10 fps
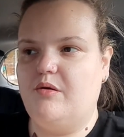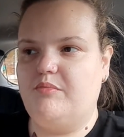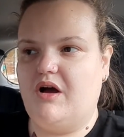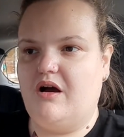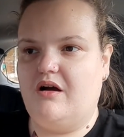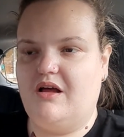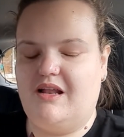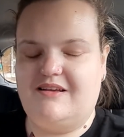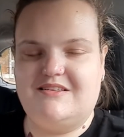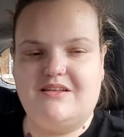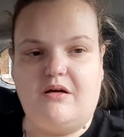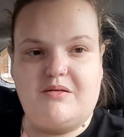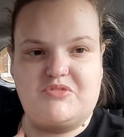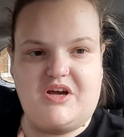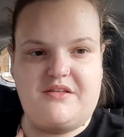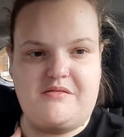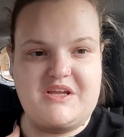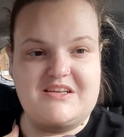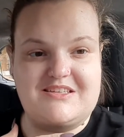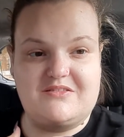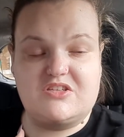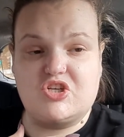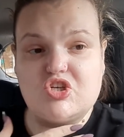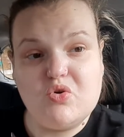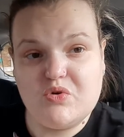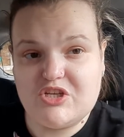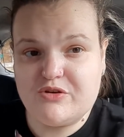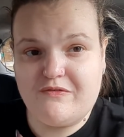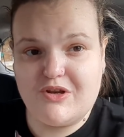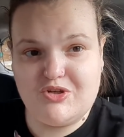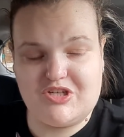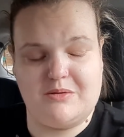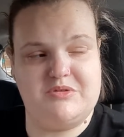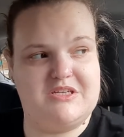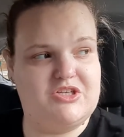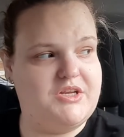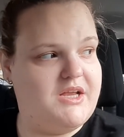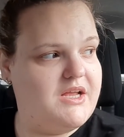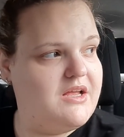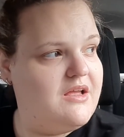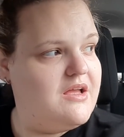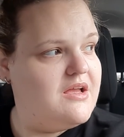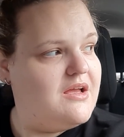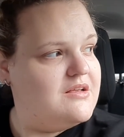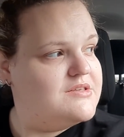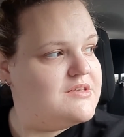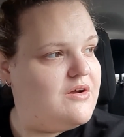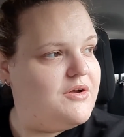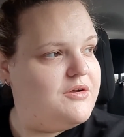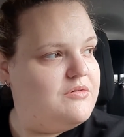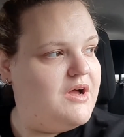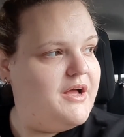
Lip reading: But at least I'm done because there is a shortage of flu jabs this year. So,